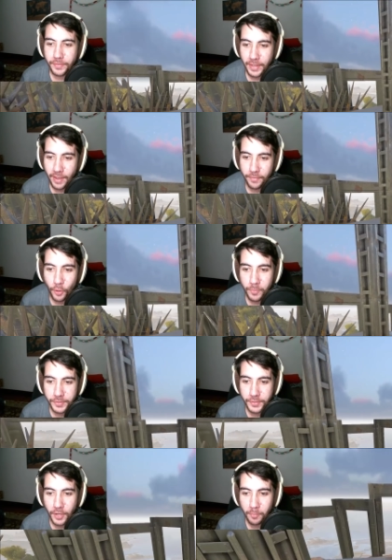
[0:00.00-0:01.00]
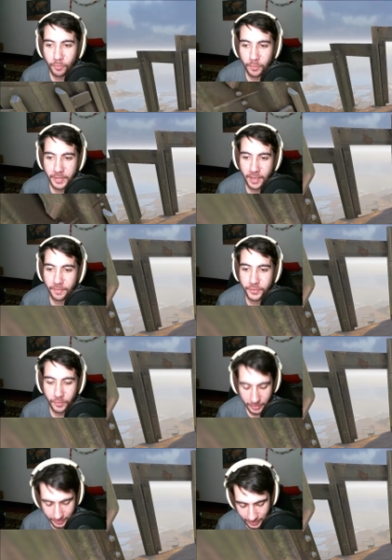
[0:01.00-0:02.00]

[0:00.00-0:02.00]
They have almost double what we have, so it's